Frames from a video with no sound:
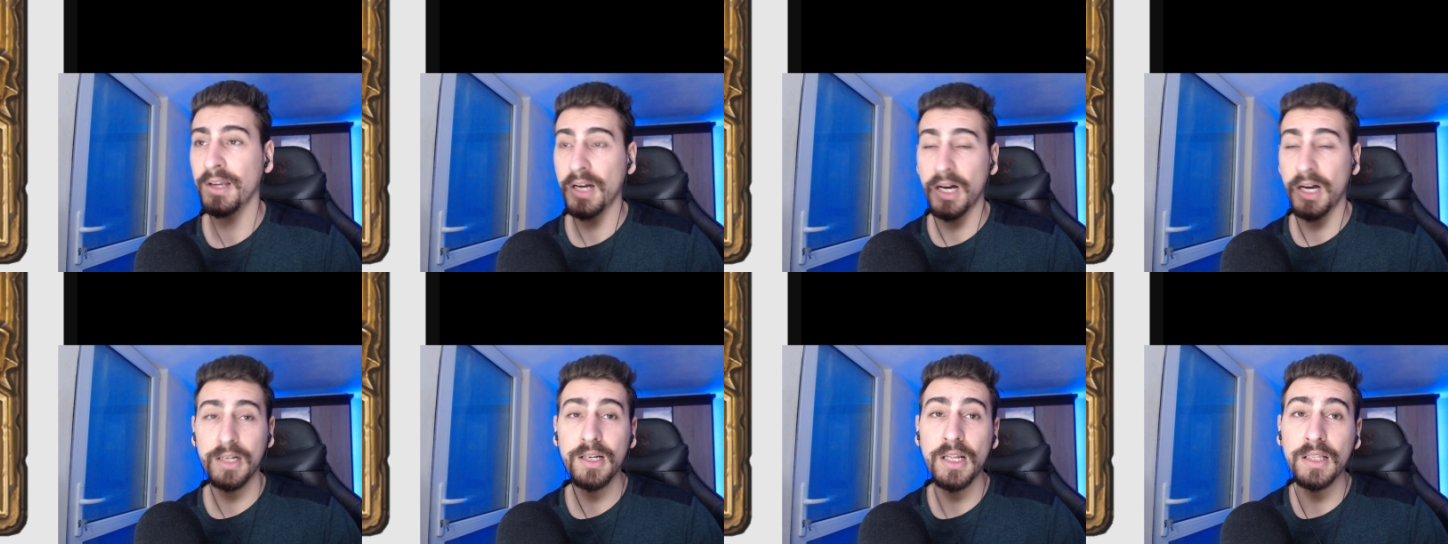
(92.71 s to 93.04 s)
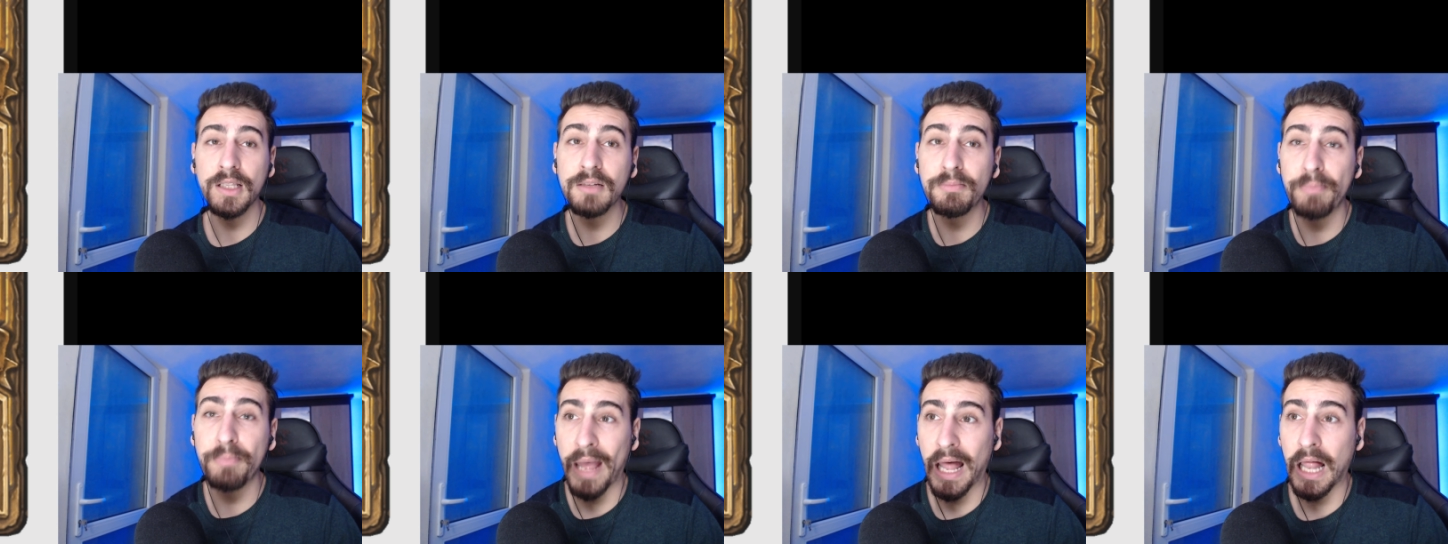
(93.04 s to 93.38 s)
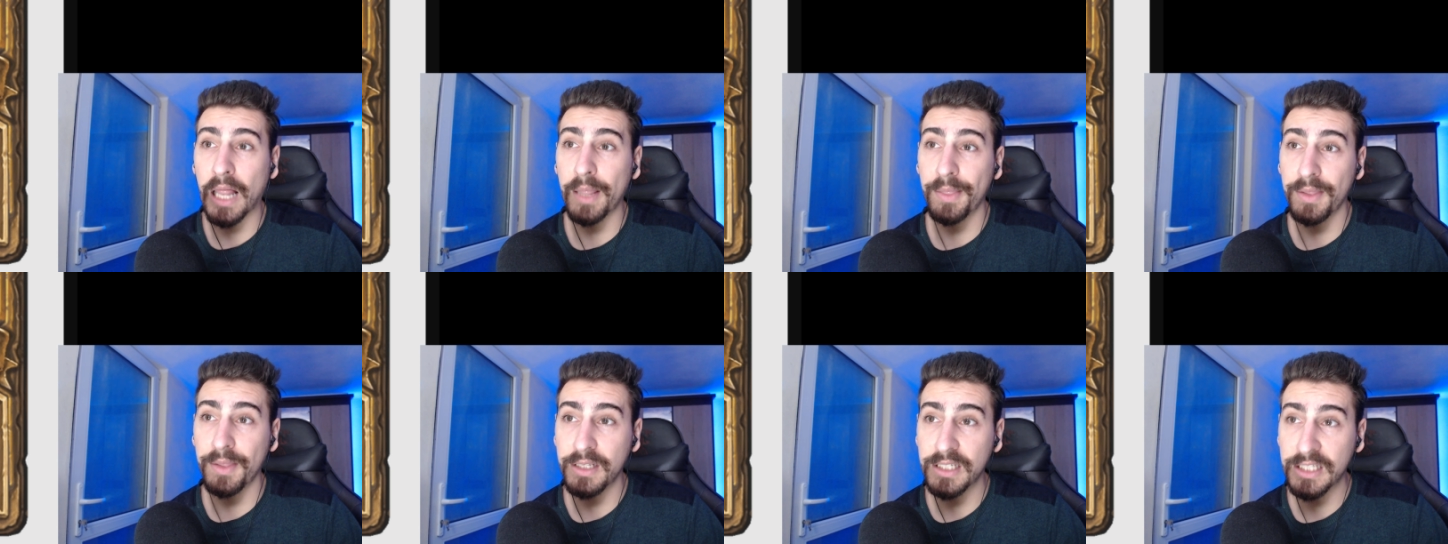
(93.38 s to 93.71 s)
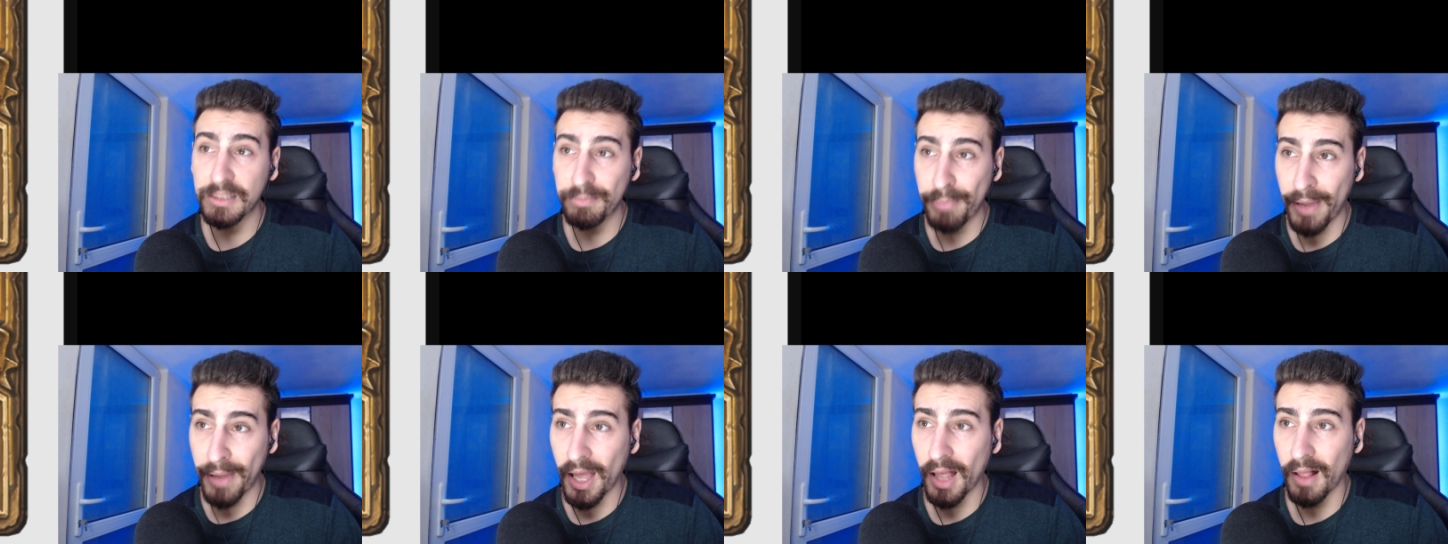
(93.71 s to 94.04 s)
Another Paladin
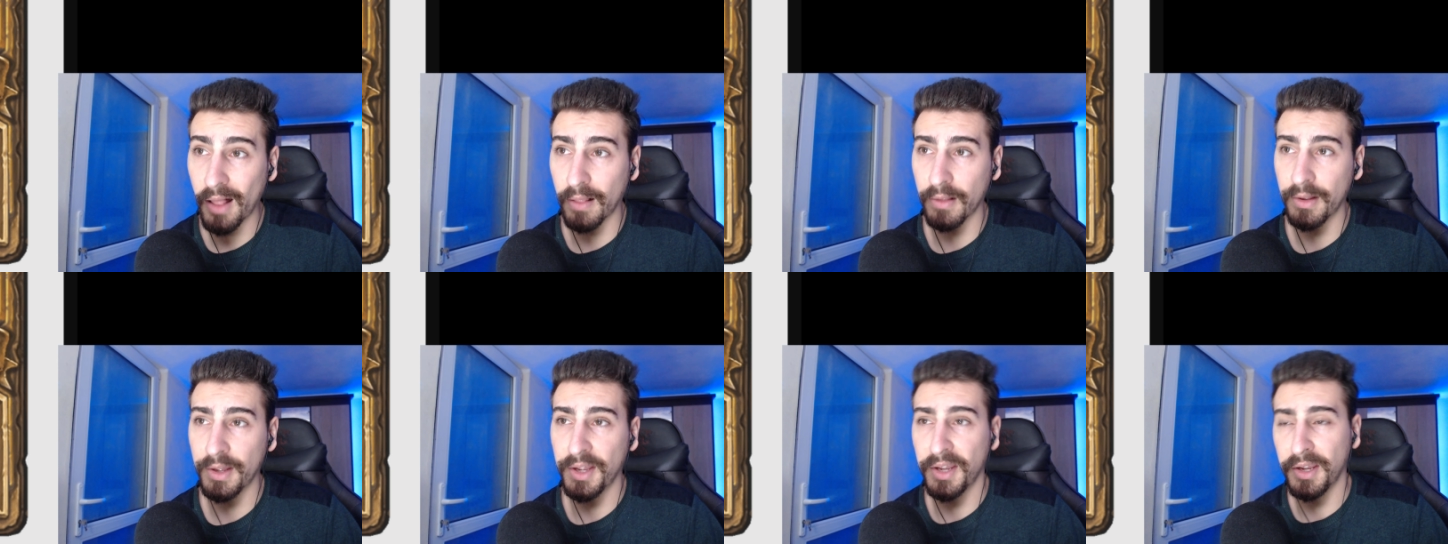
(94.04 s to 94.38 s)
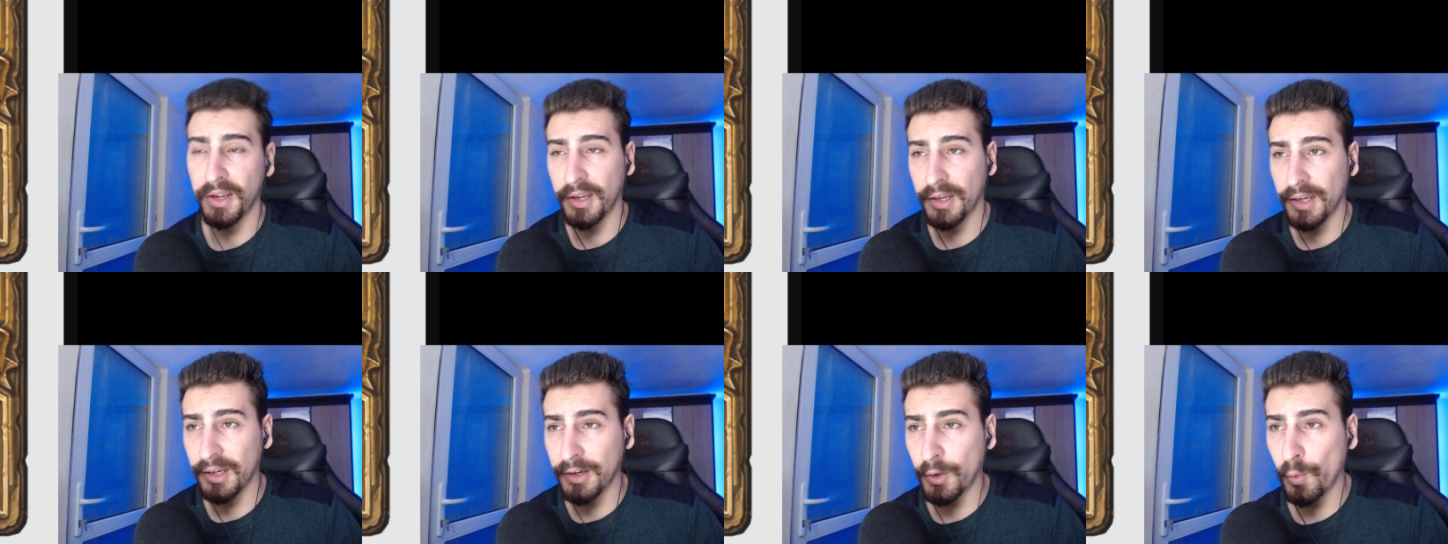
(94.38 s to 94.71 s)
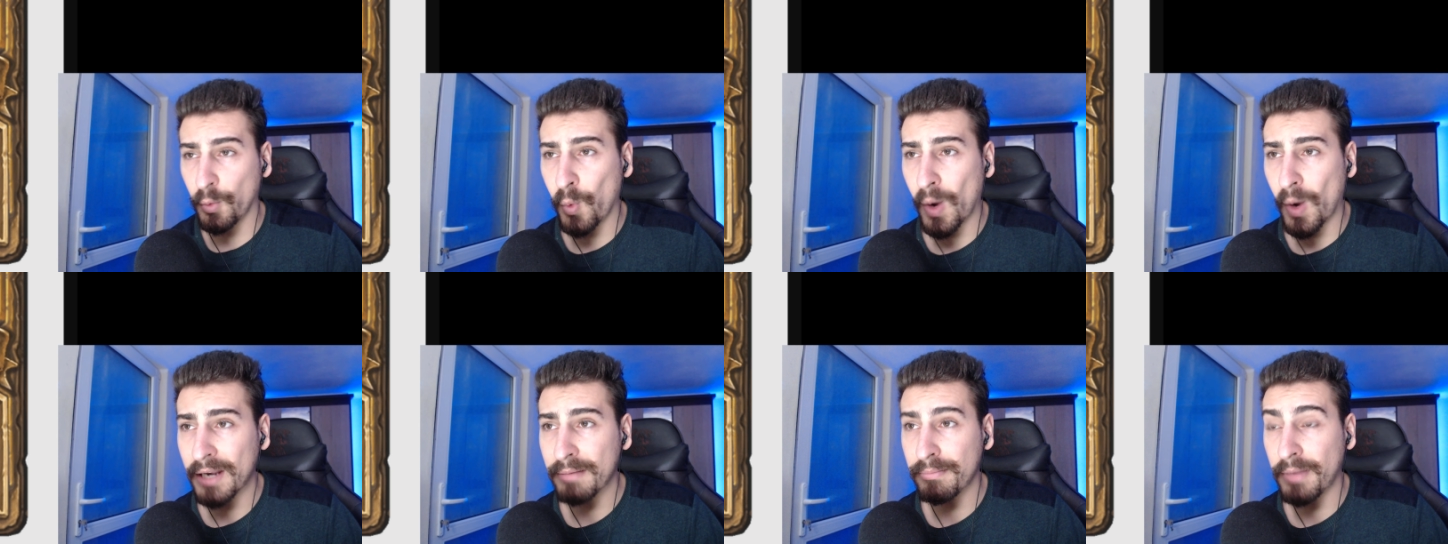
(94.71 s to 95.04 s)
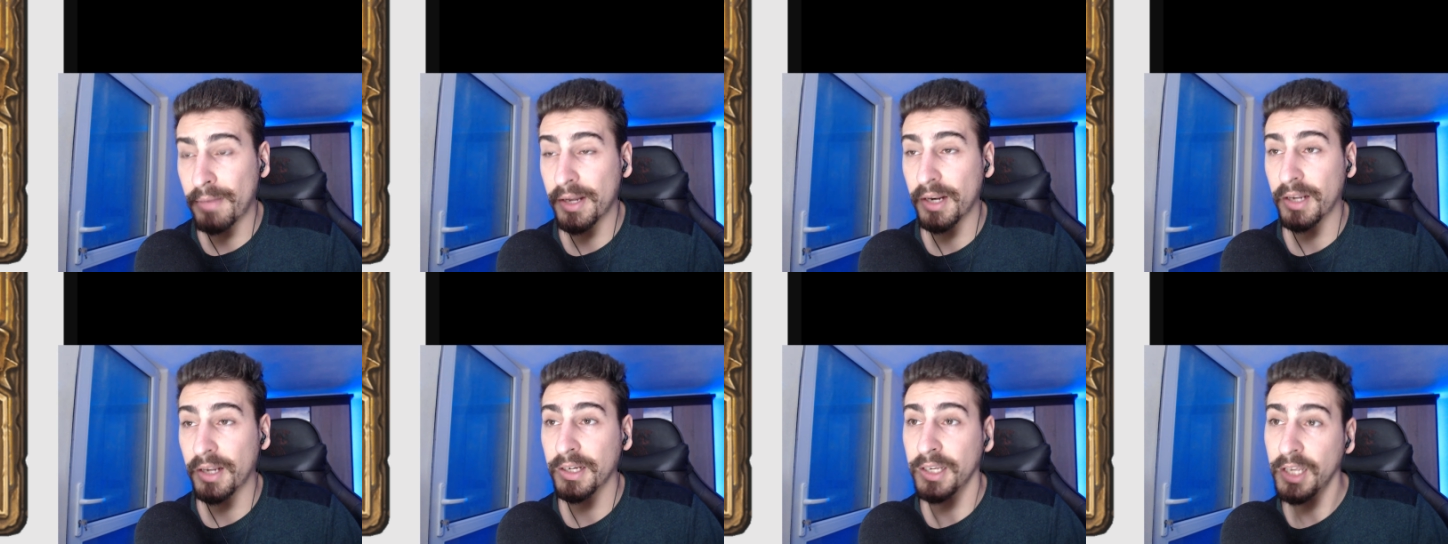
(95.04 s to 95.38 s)
spell. 1 mana,